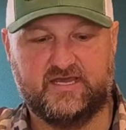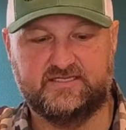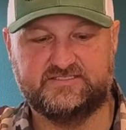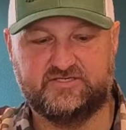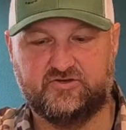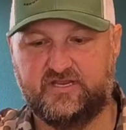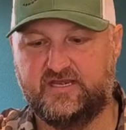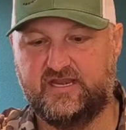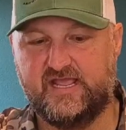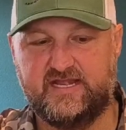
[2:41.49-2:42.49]
Got it zeroed
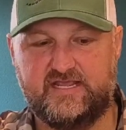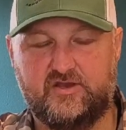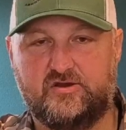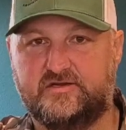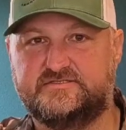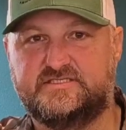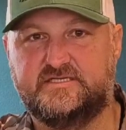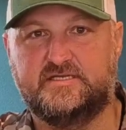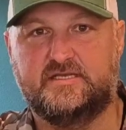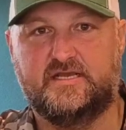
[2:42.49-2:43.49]
in at 80 yards,
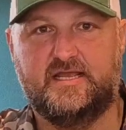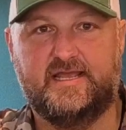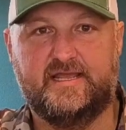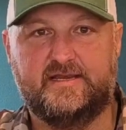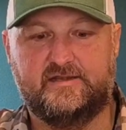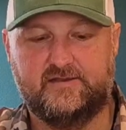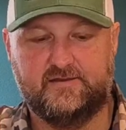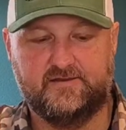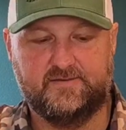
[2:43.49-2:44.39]
and